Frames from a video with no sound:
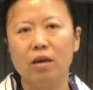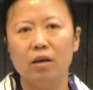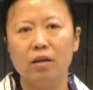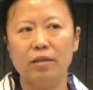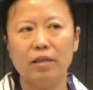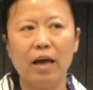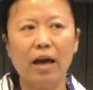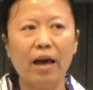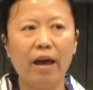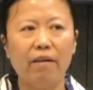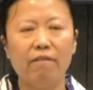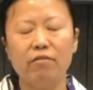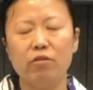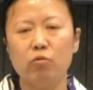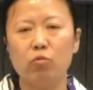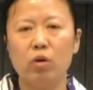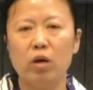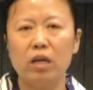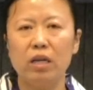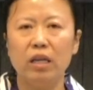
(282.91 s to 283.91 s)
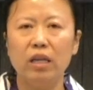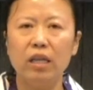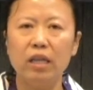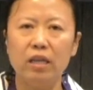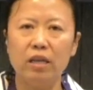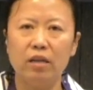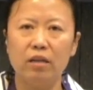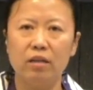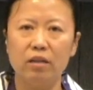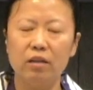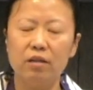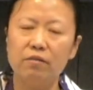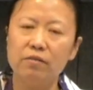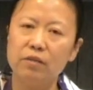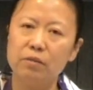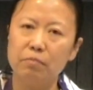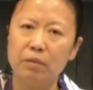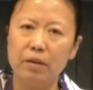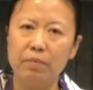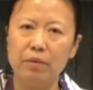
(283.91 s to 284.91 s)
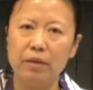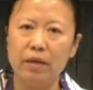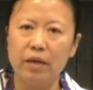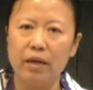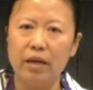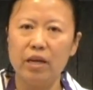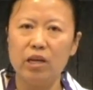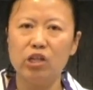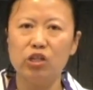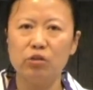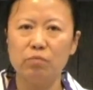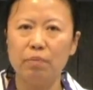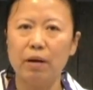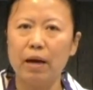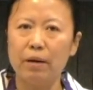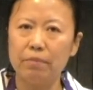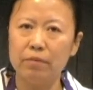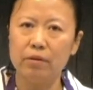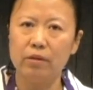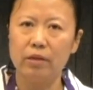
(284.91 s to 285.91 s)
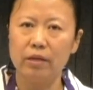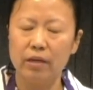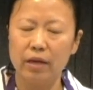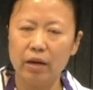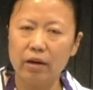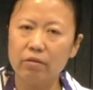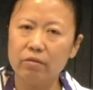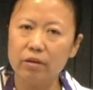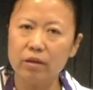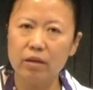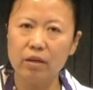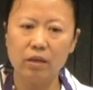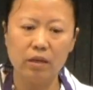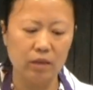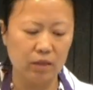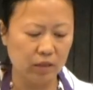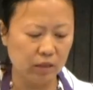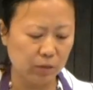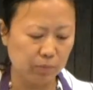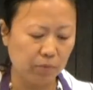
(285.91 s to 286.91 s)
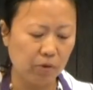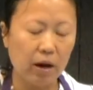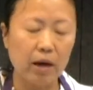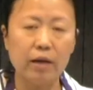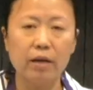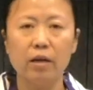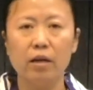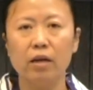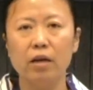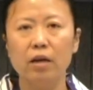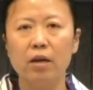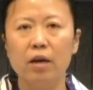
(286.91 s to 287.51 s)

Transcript: not everyone lives maybe an Asian populated area. This product